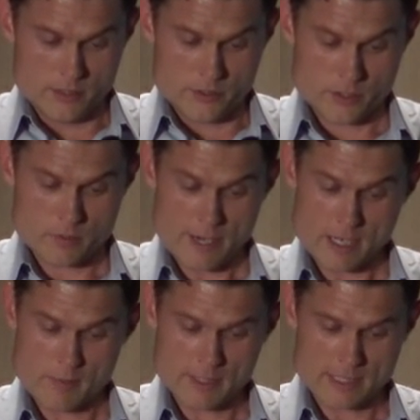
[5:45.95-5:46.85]
So the
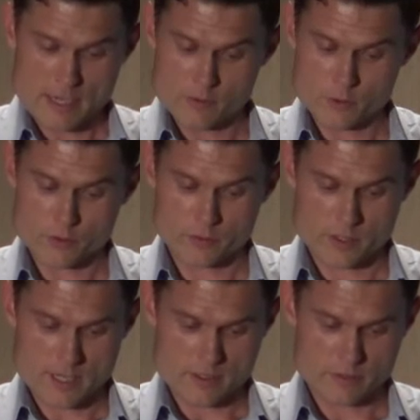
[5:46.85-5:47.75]
recommended levels for
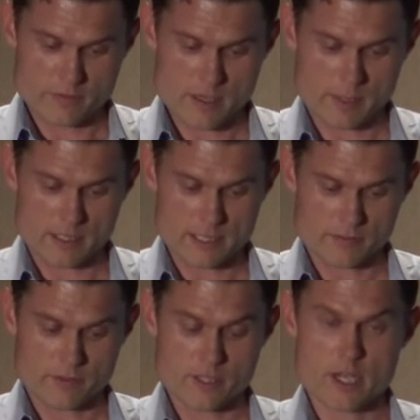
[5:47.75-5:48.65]
dietary fiber
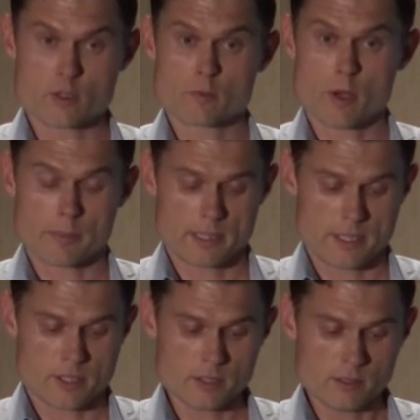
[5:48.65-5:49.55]
intake for the general
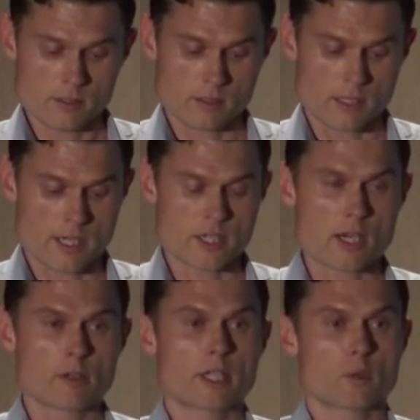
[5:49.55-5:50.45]
population are
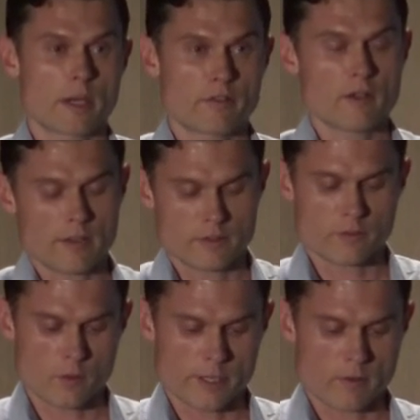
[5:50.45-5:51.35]
generally 25 to
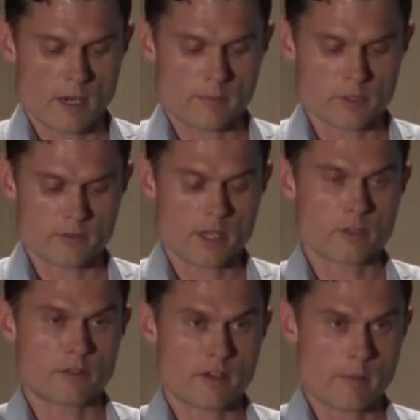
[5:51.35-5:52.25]
40 grams of
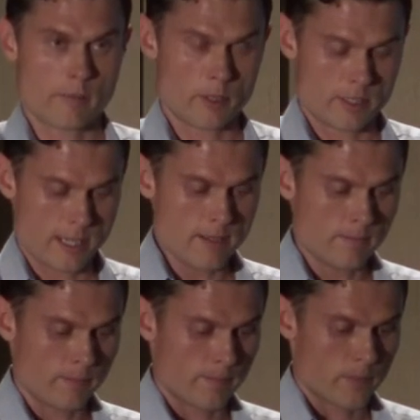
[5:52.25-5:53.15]
dietary fiber per day.
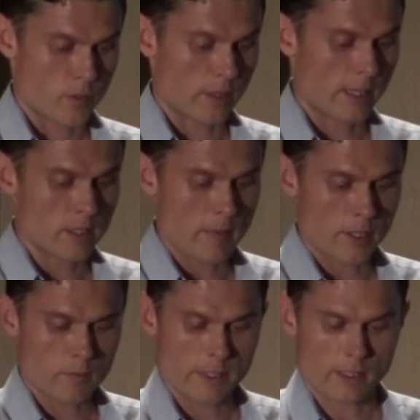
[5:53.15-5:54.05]
So these
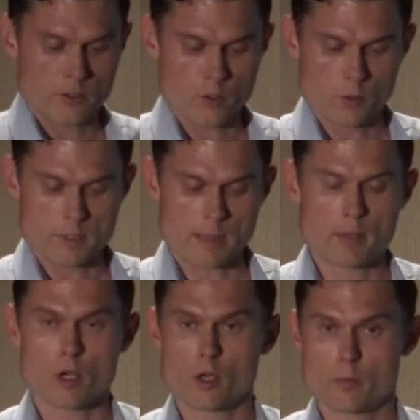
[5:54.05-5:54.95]
amounts being consumed are
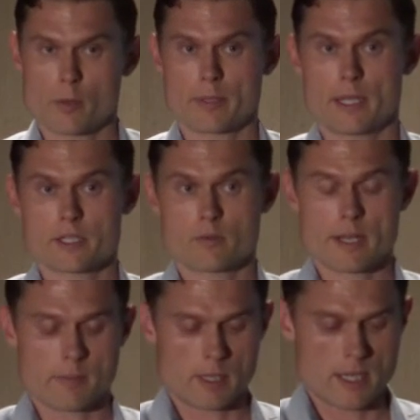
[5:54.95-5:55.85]
below population
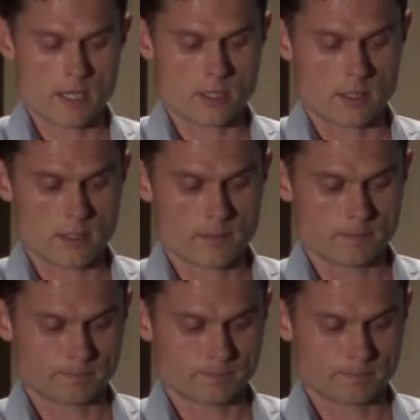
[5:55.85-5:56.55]
recommendations.